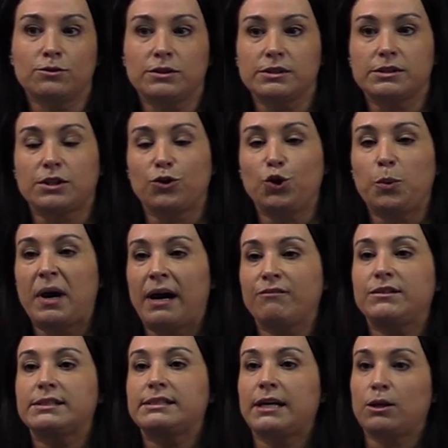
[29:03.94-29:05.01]
so you have to
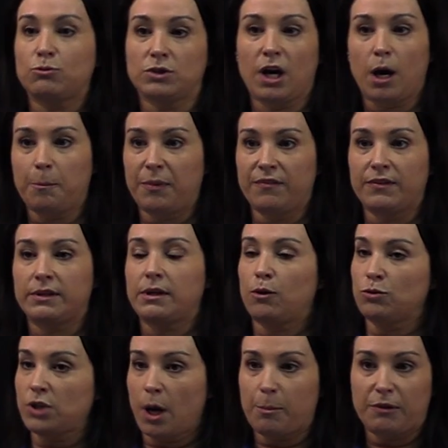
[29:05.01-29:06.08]
stay on top of it, on
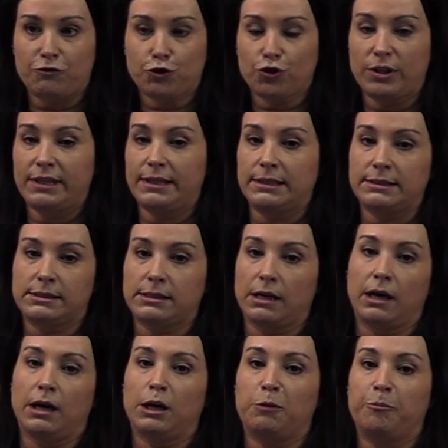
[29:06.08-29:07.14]
top of trends.
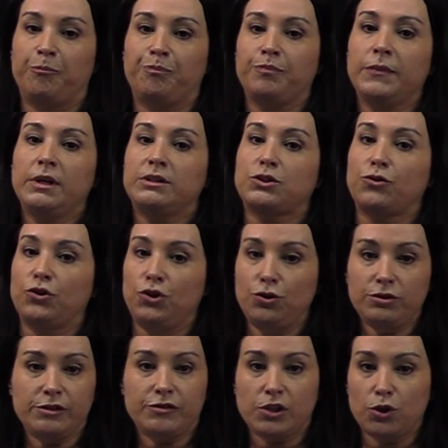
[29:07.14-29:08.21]
So the use
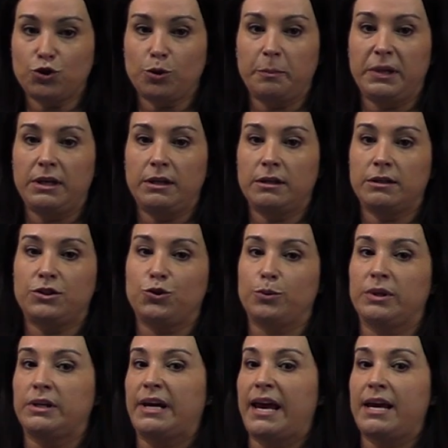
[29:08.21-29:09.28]
of social media to
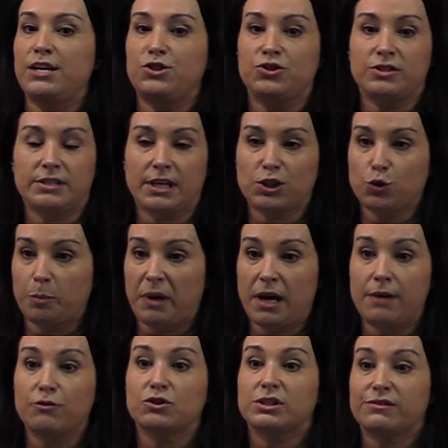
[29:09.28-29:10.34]
engage in sexual
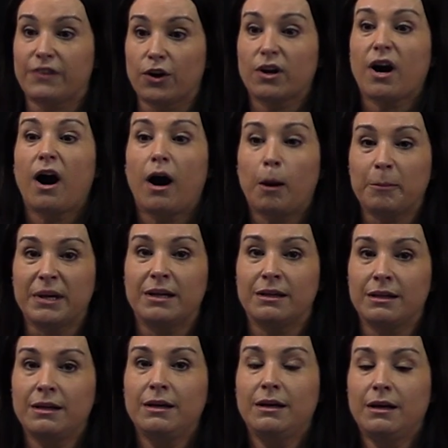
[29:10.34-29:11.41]
behaviors is very common.
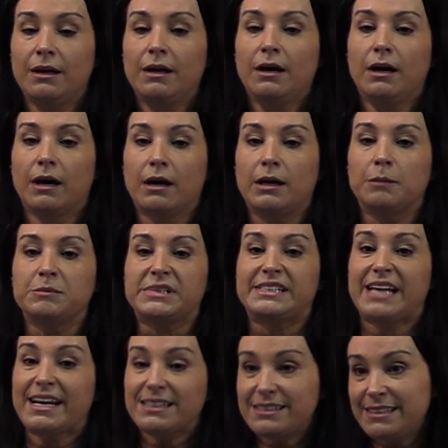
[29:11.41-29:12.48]

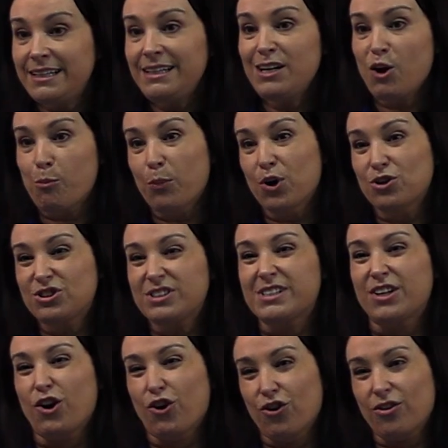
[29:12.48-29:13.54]
Sexting emerges in
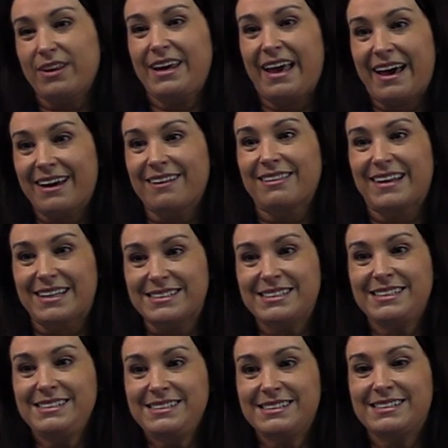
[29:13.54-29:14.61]
early
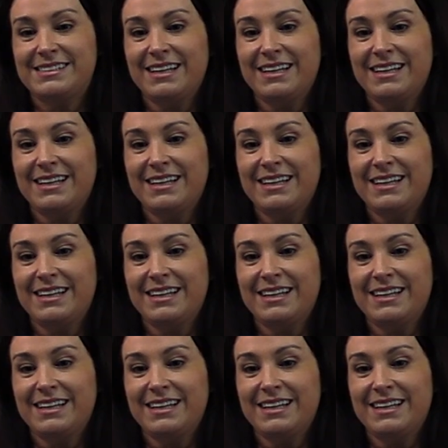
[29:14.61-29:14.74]
adolescence,